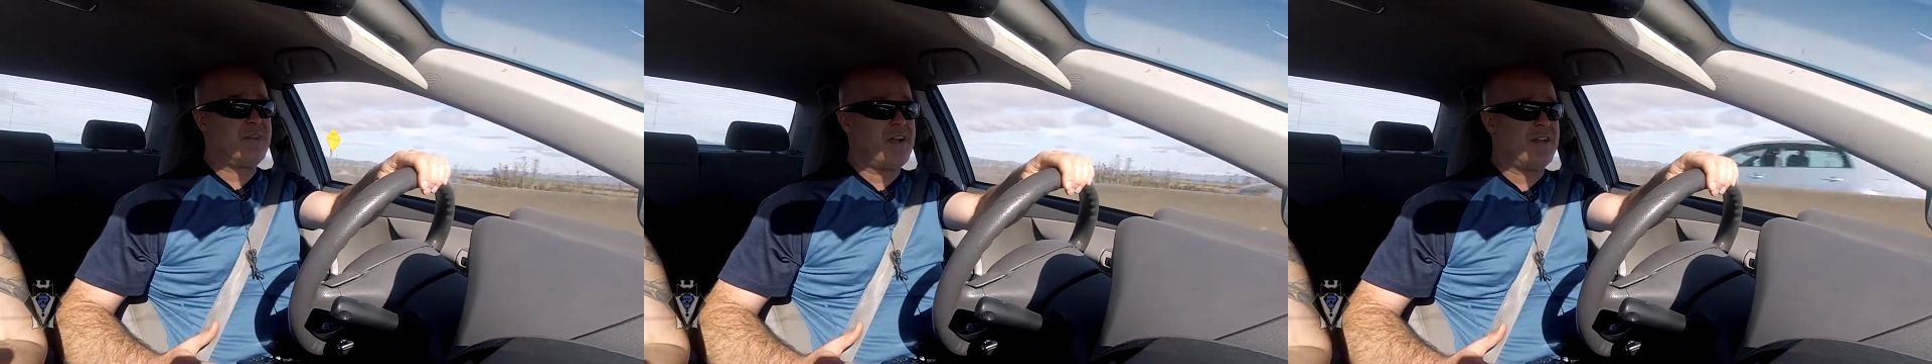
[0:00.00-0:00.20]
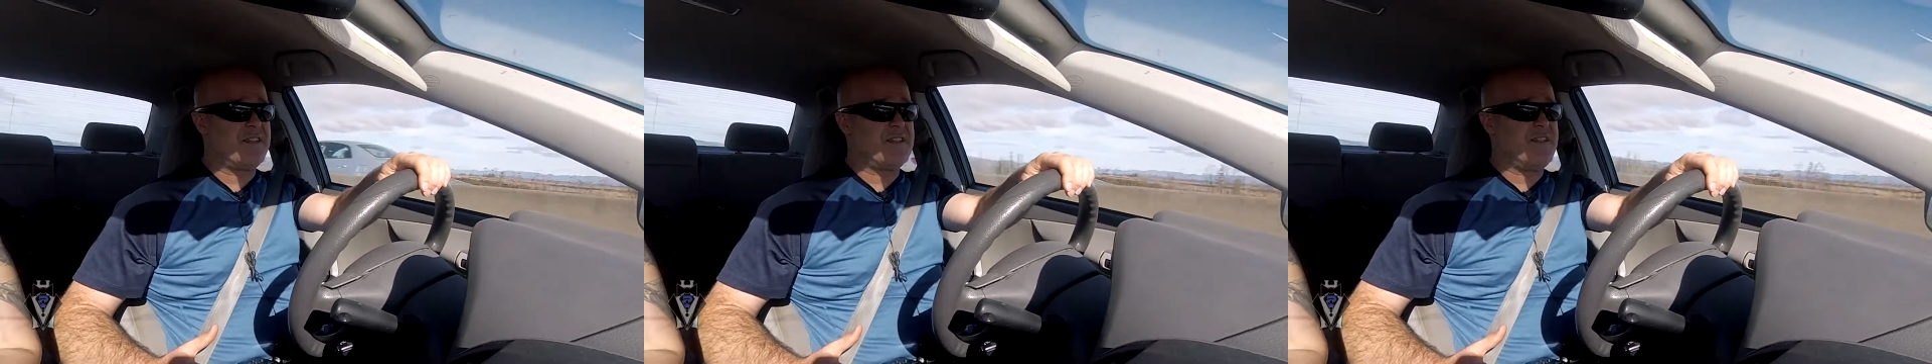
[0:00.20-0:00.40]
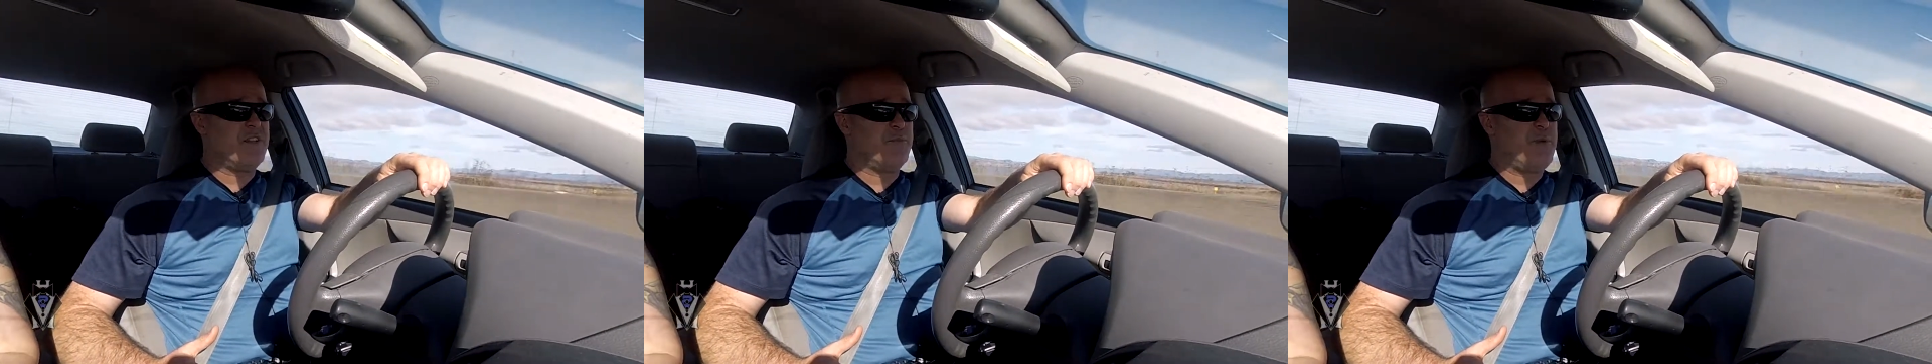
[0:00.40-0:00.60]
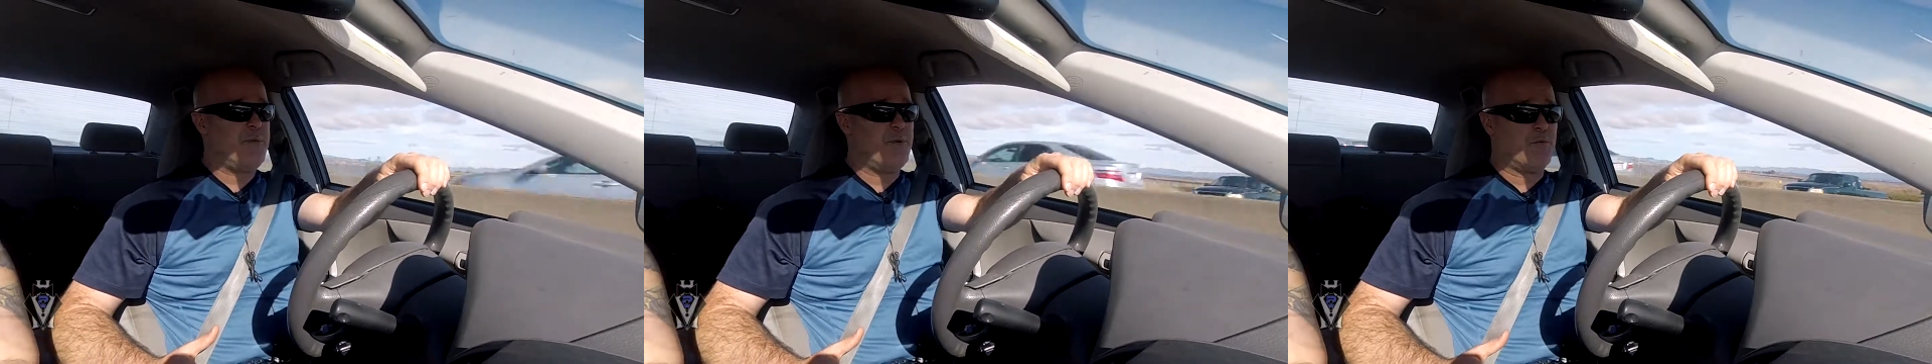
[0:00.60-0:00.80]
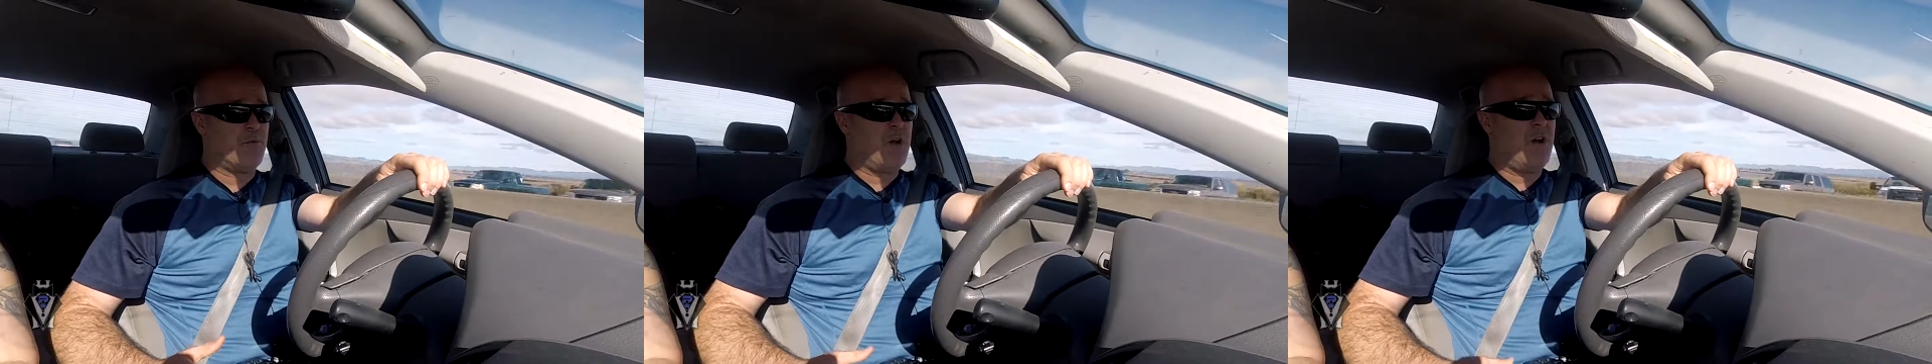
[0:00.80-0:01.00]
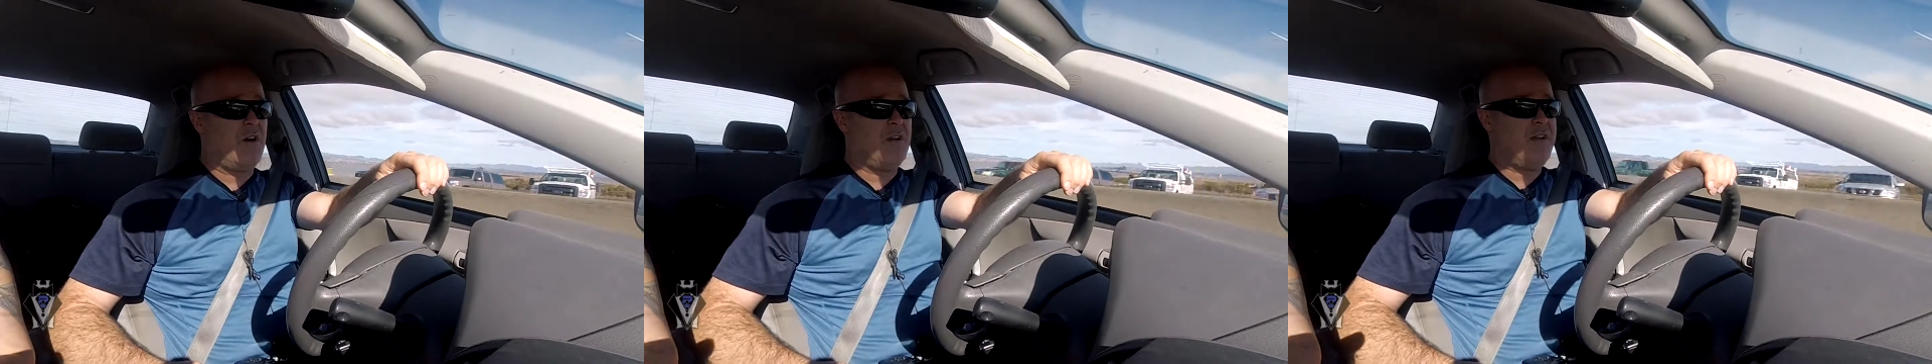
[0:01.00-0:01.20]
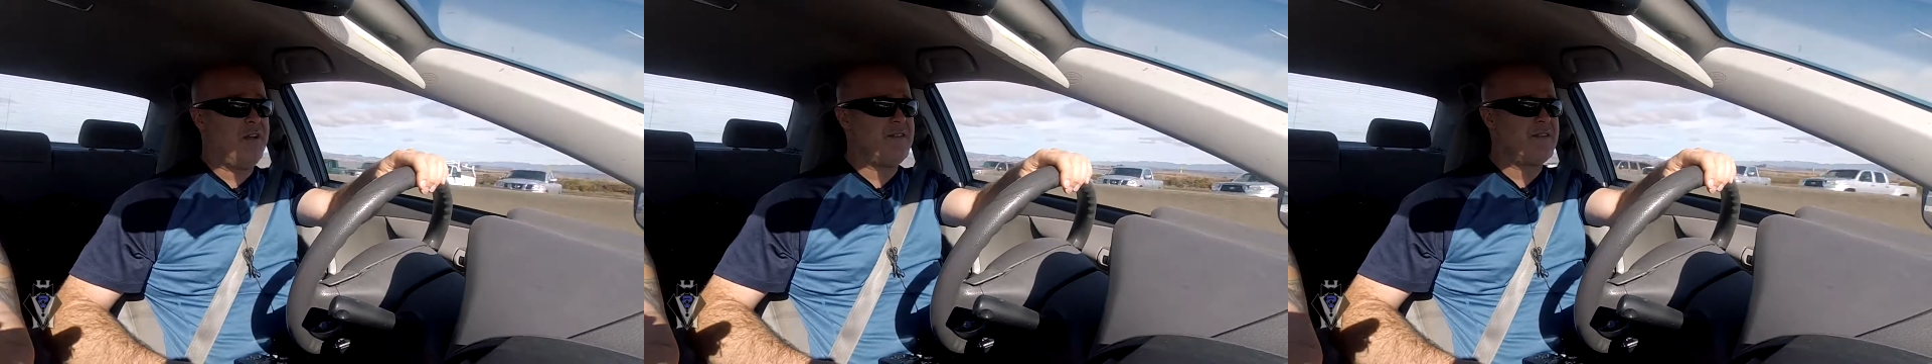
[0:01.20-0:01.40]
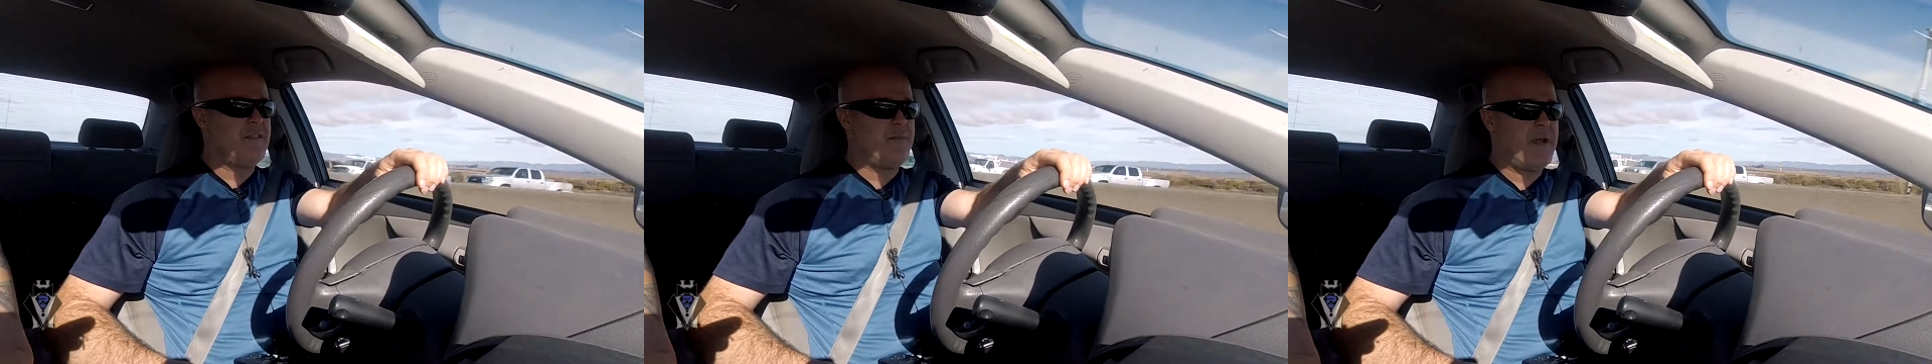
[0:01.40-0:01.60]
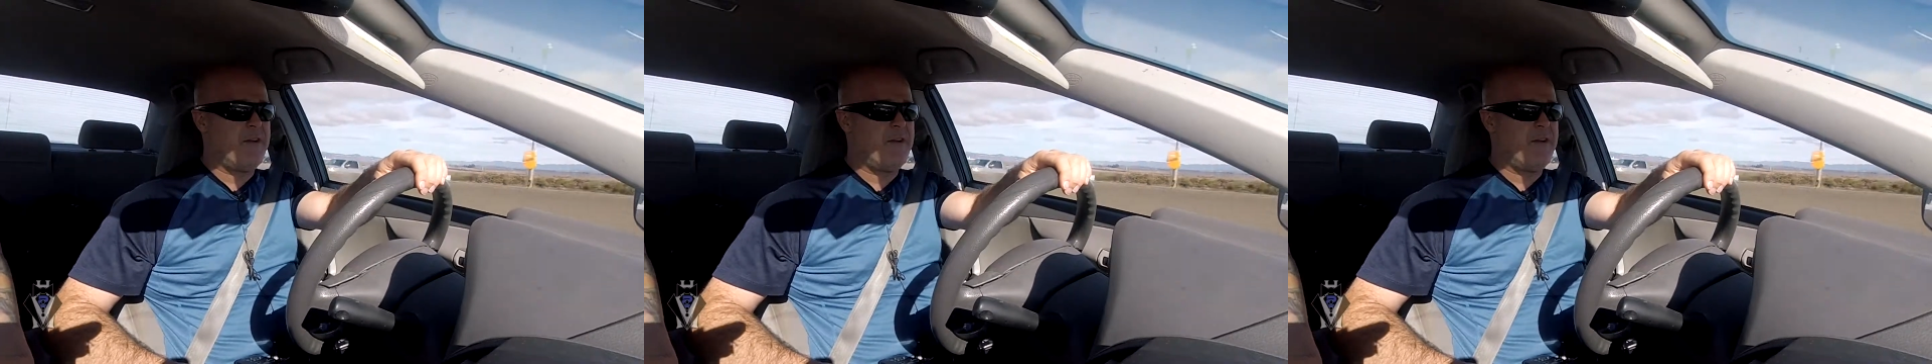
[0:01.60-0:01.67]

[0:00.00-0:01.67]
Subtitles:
kind of steer people wrong in some